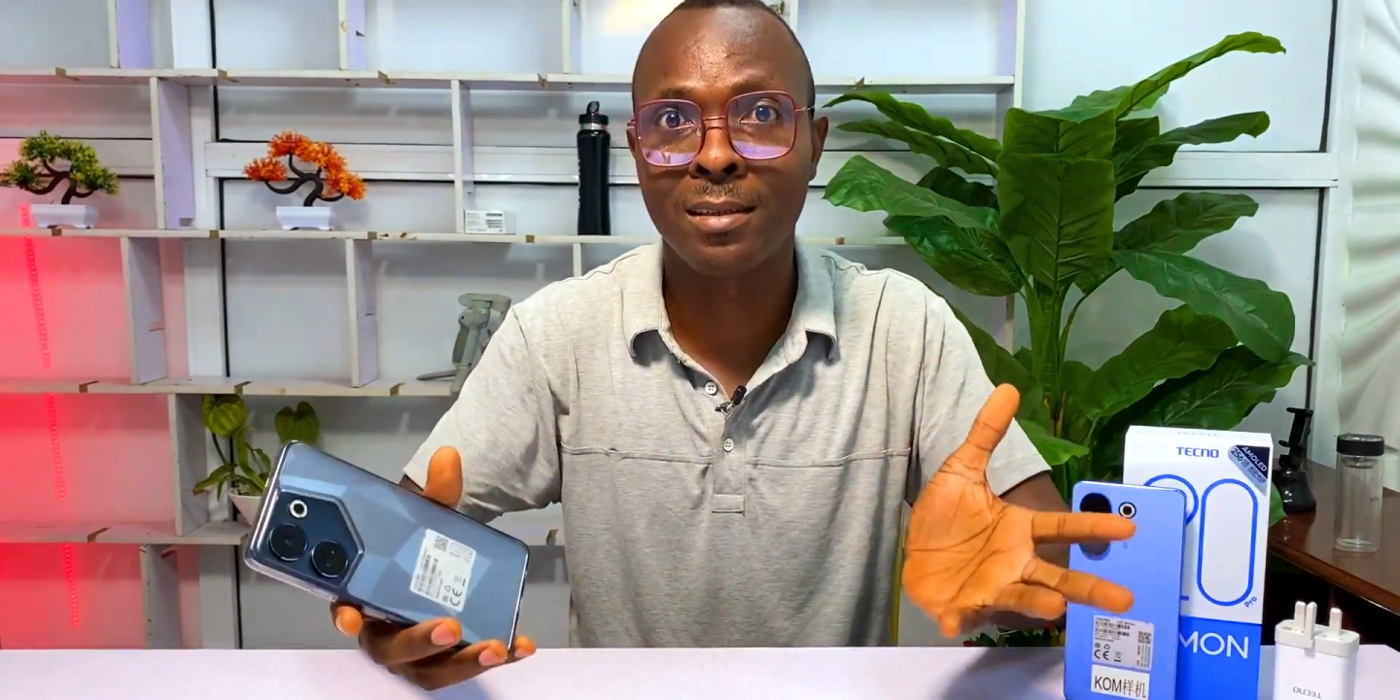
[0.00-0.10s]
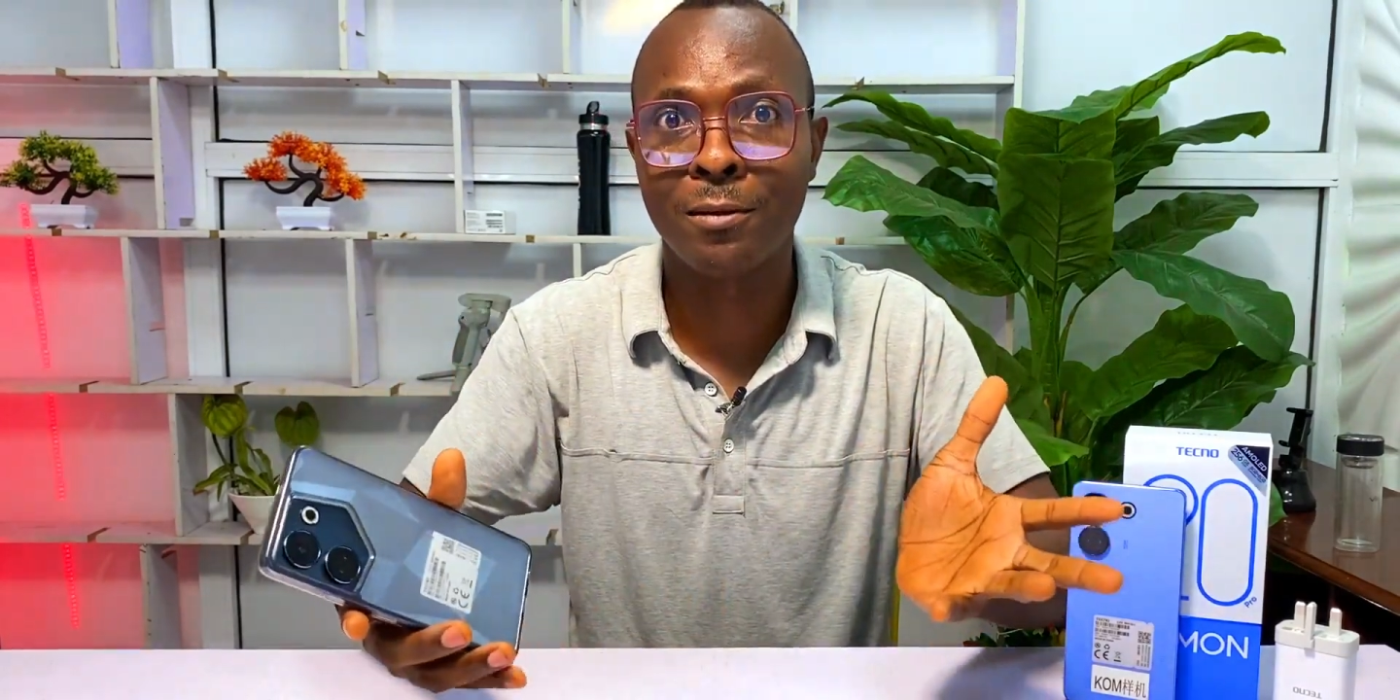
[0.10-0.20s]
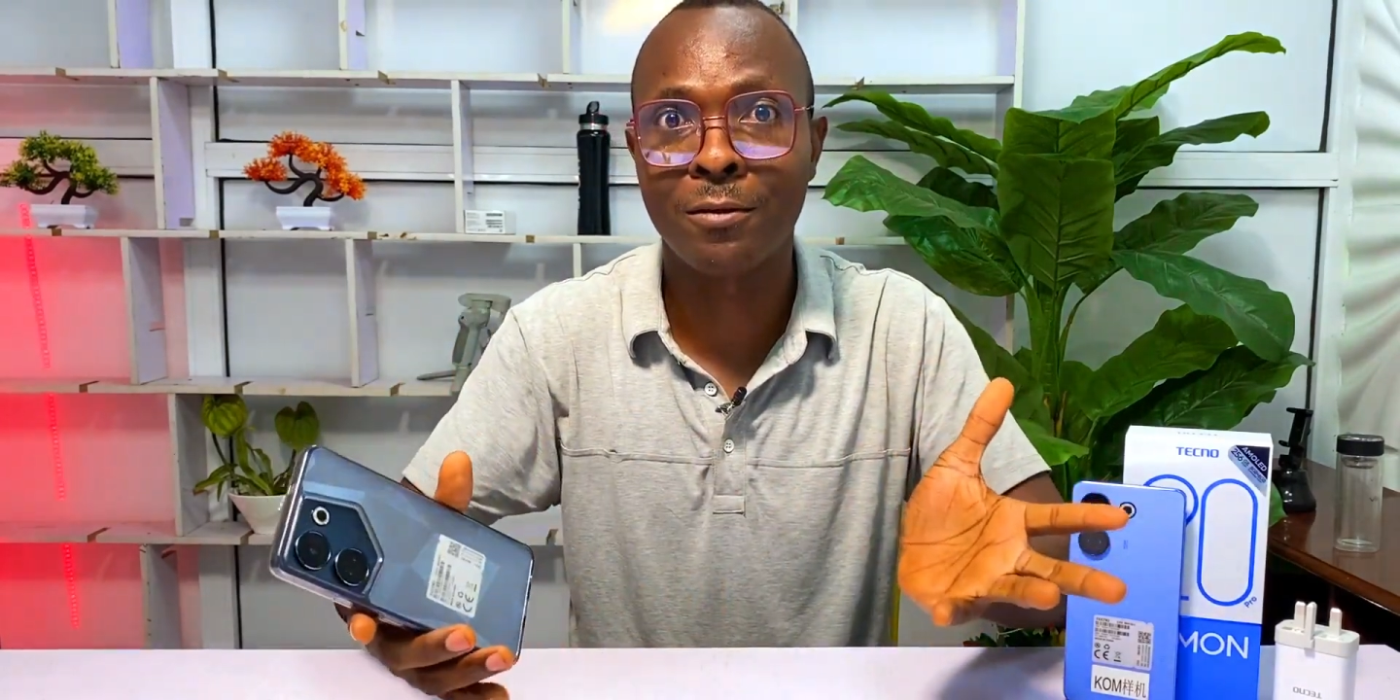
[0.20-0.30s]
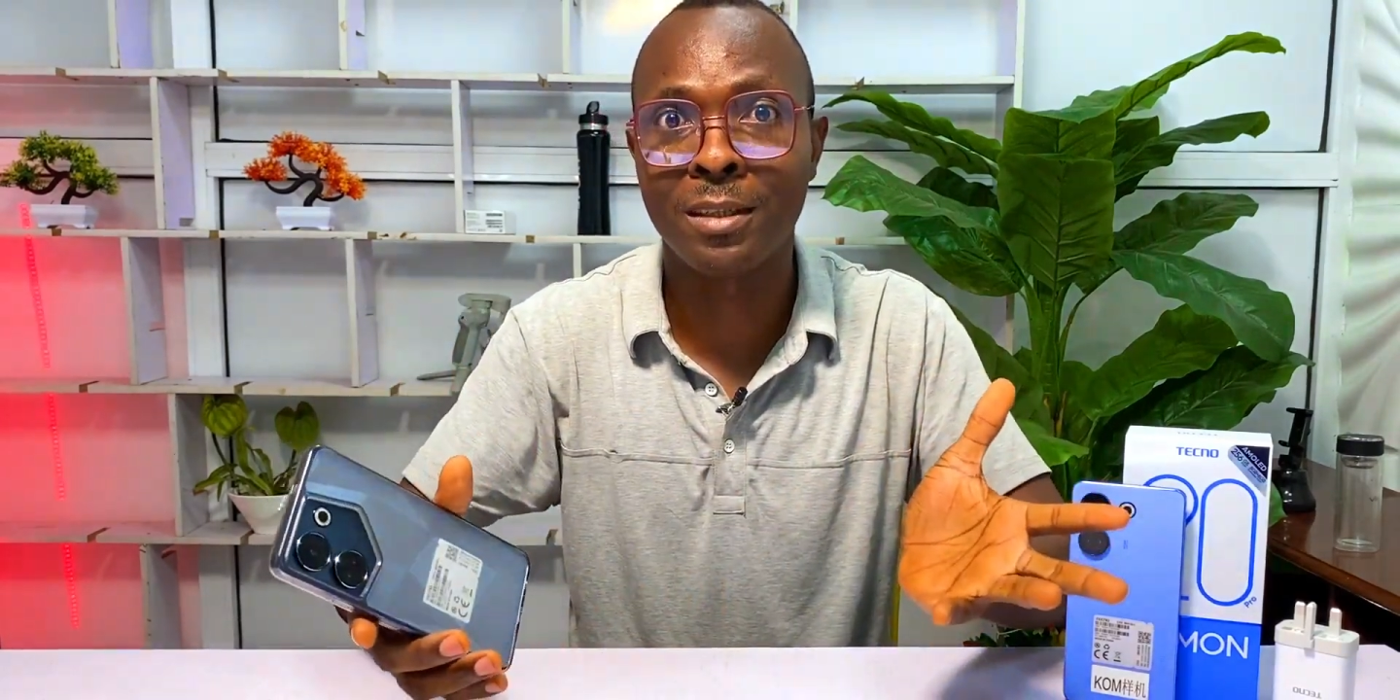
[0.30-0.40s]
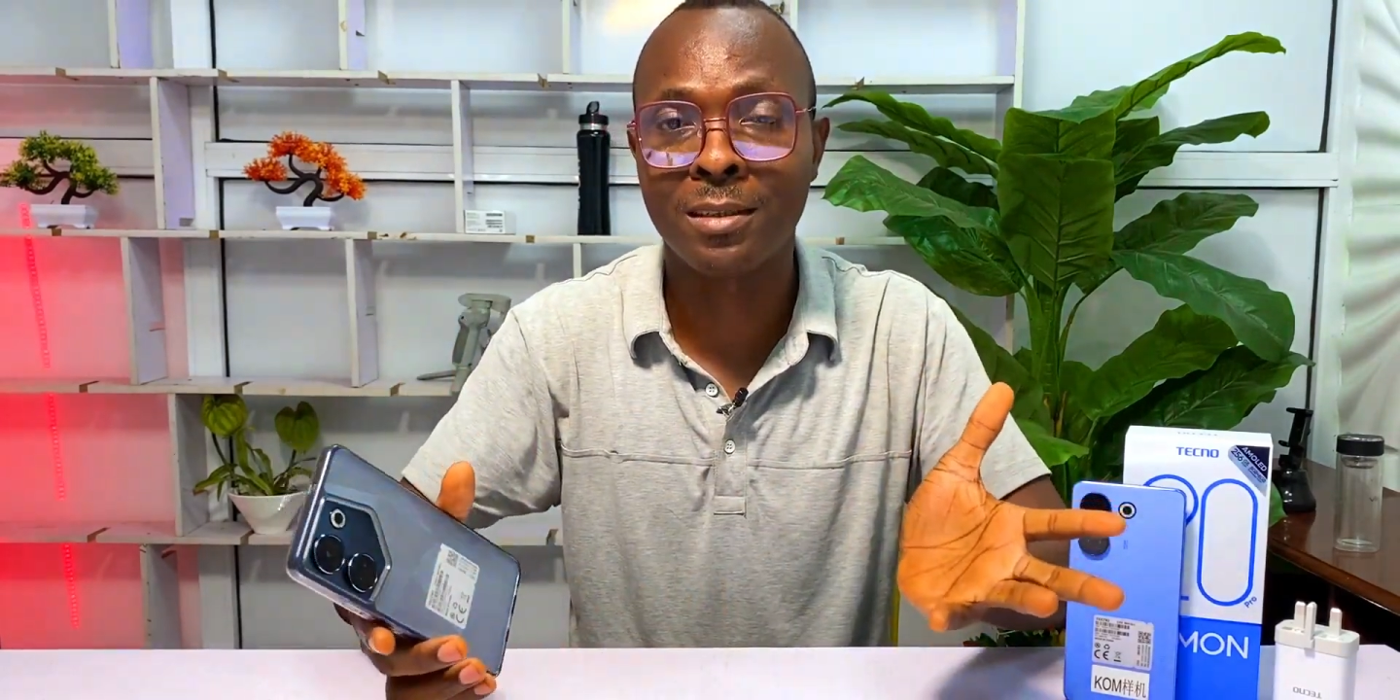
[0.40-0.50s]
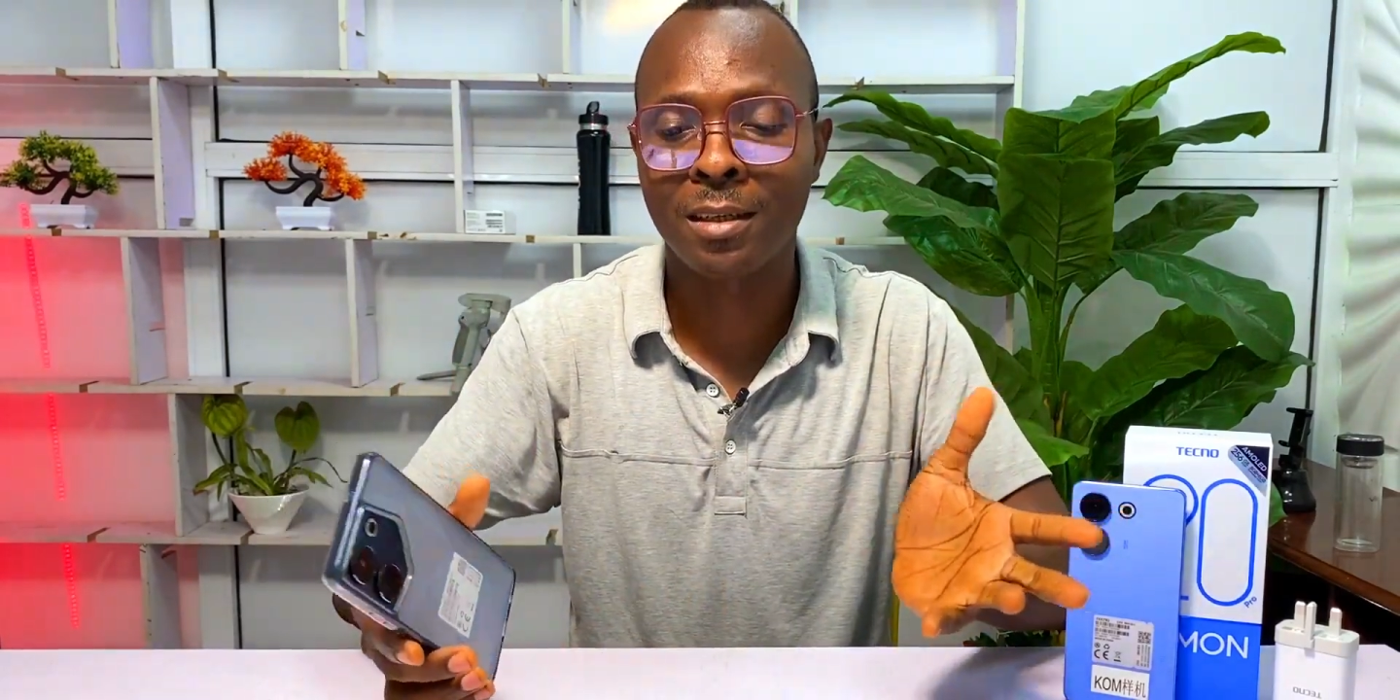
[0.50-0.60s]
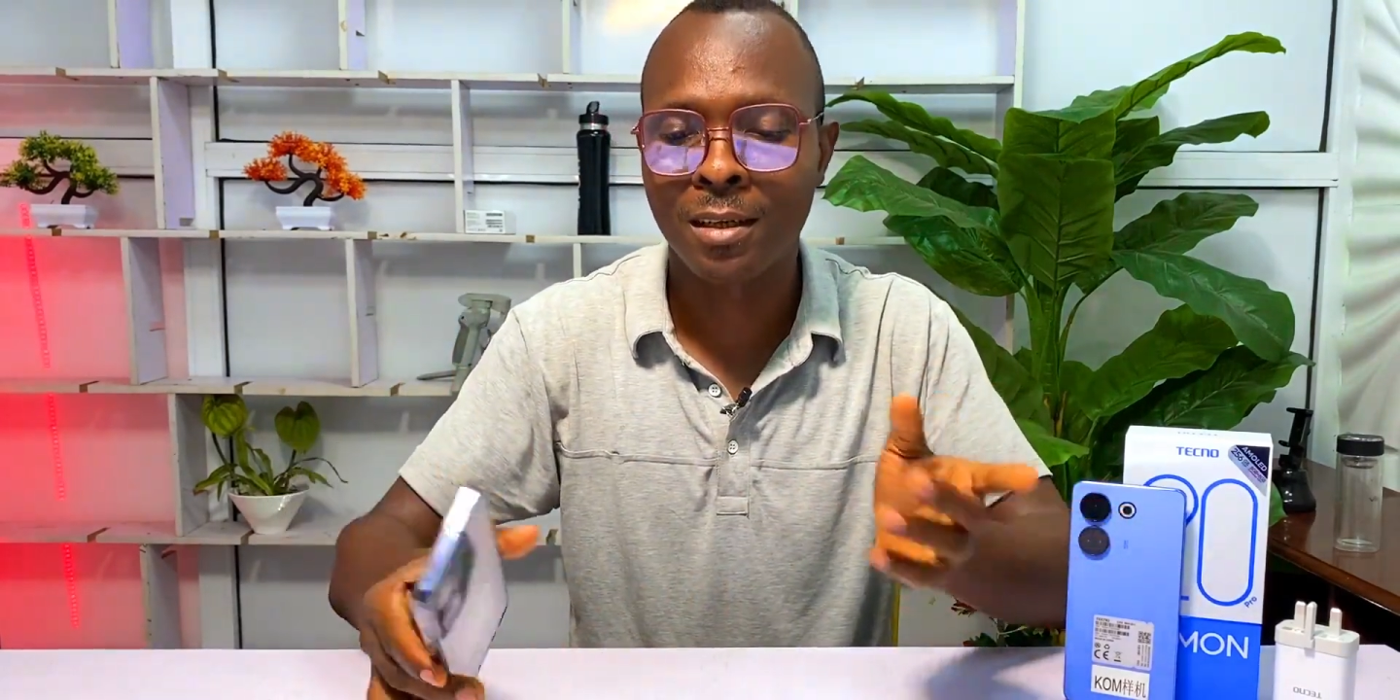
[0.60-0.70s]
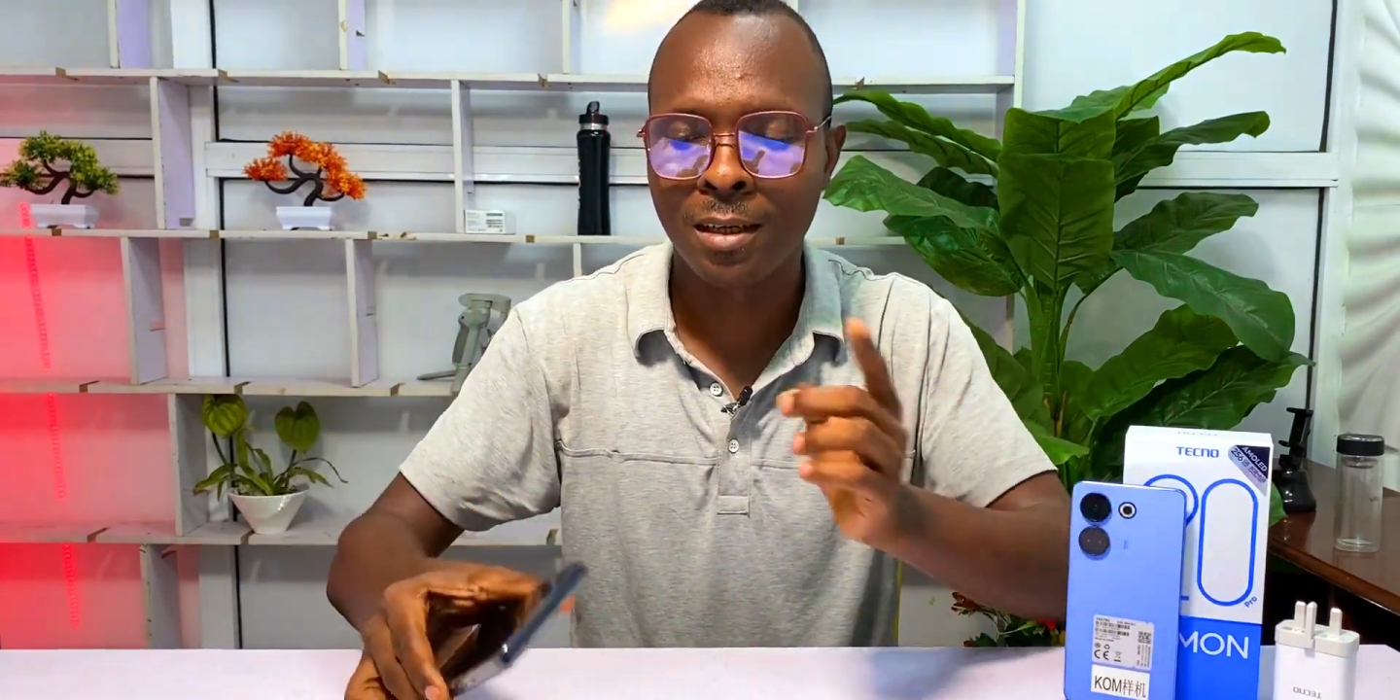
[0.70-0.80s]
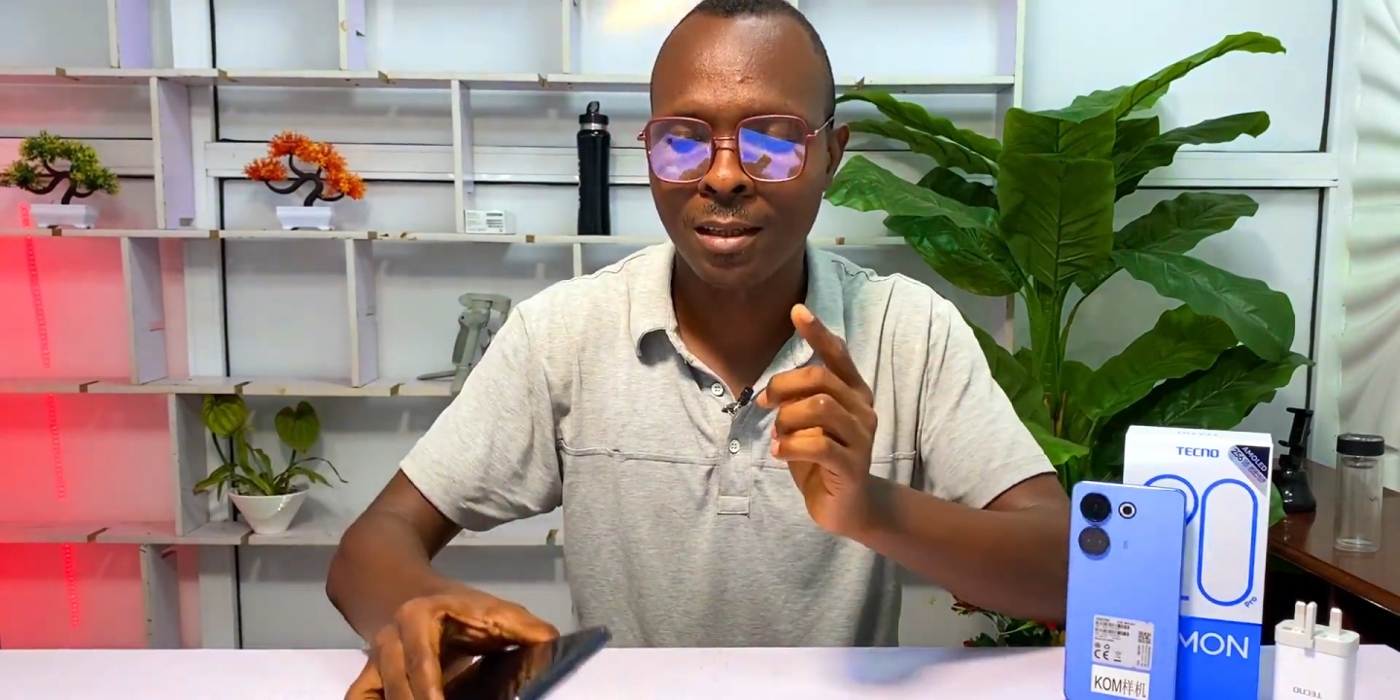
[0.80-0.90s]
difference.